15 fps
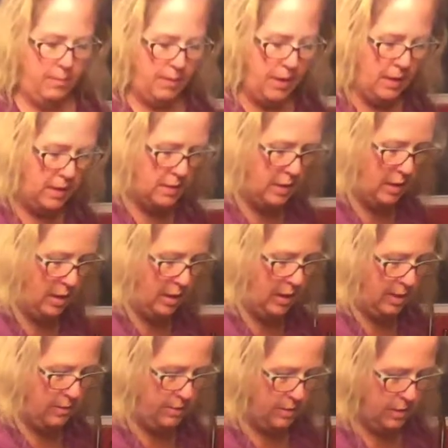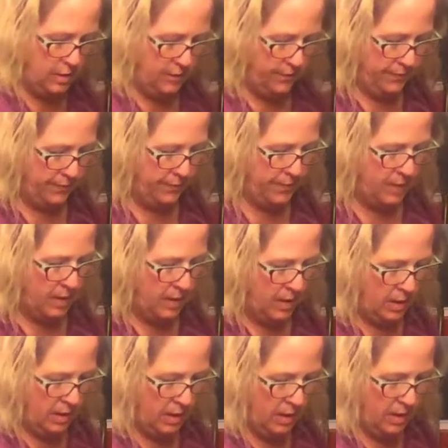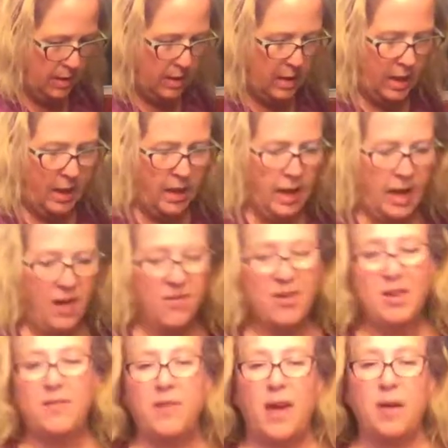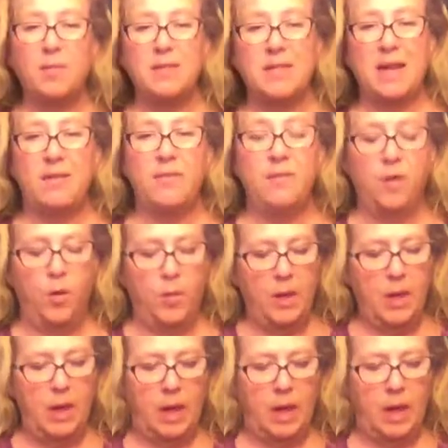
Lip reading: many times that I have, and if I was not filming,